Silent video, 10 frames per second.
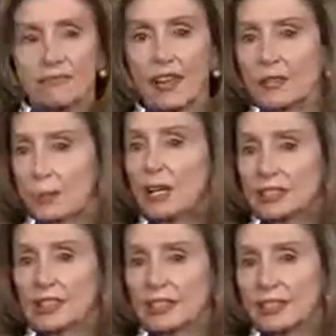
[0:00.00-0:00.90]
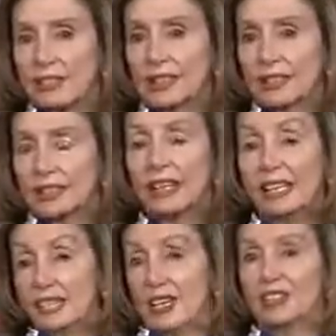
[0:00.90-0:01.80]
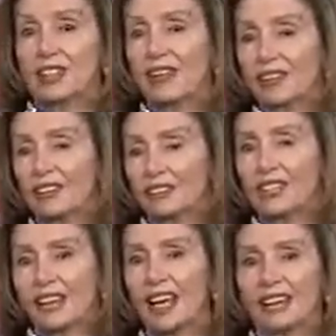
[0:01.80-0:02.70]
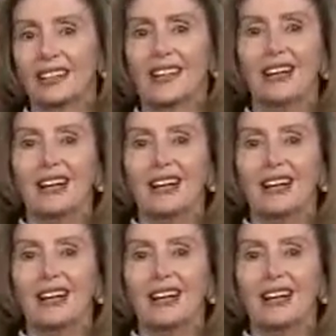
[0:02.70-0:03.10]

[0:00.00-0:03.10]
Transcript: of the presidency. He does that every day.